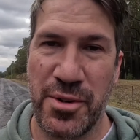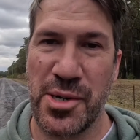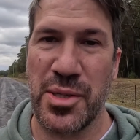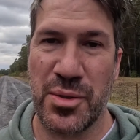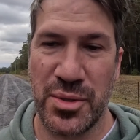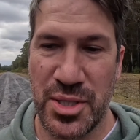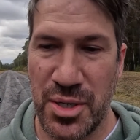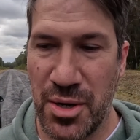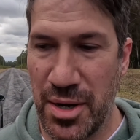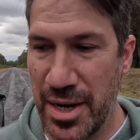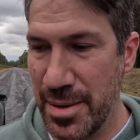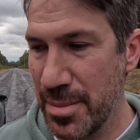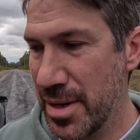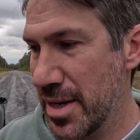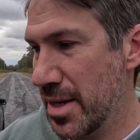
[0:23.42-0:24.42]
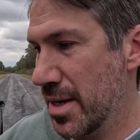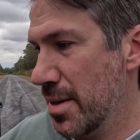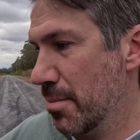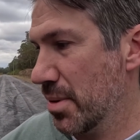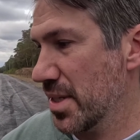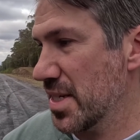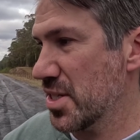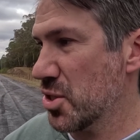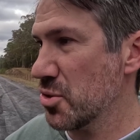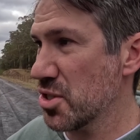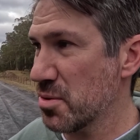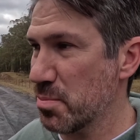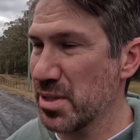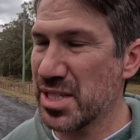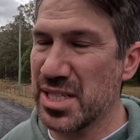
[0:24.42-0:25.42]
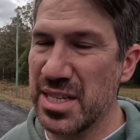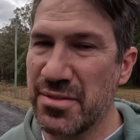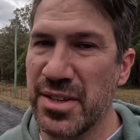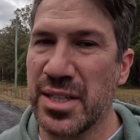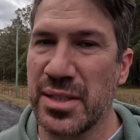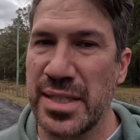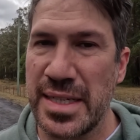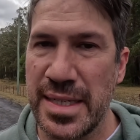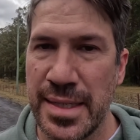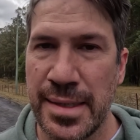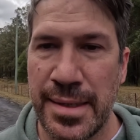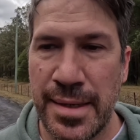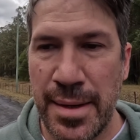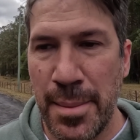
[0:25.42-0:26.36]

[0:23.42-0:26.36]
a very long time, but these two specifically